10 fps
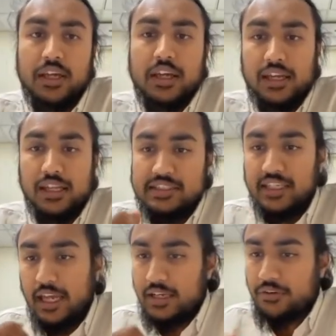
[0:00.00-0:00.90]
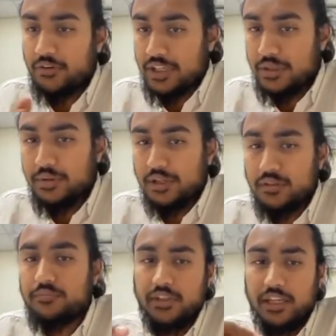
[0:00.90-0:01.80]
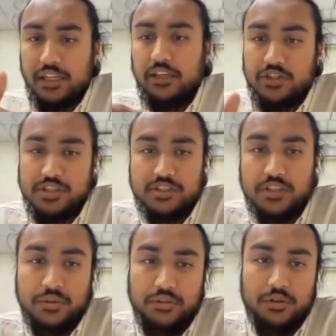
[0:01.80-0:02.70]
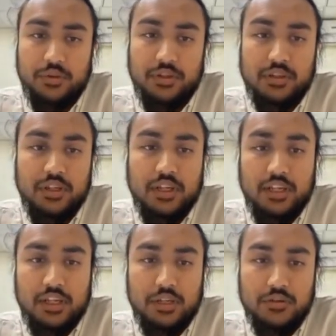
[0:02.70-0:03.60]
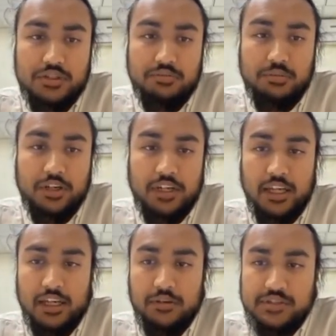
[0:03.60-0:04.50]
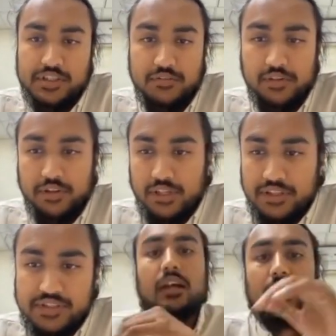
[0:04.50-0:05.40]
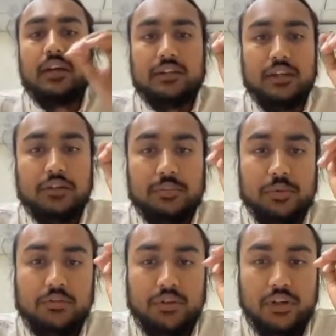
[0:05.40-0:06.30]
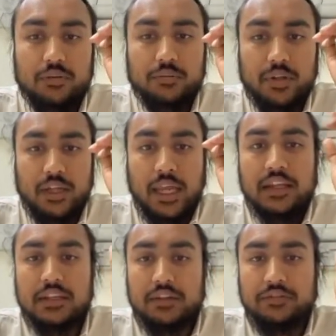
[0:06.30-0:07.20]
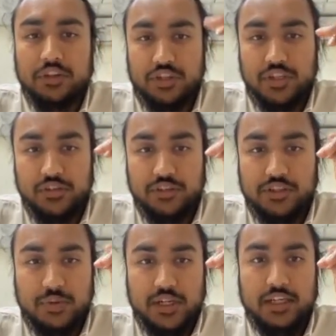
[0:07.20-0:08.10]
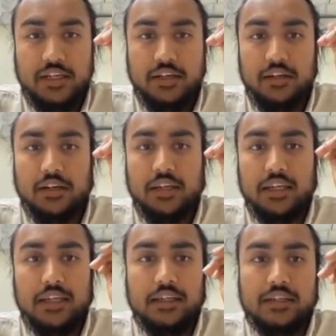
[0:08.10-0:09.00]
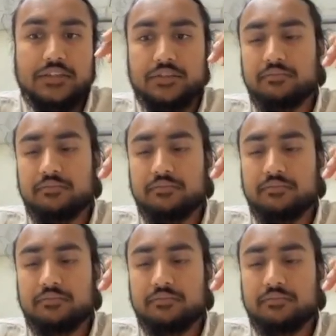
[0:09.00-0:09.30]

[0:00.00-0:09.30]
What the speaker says: and scan every unit and just go through and just mark, hey, I received all this. Now, a couple of handy functionalities right here is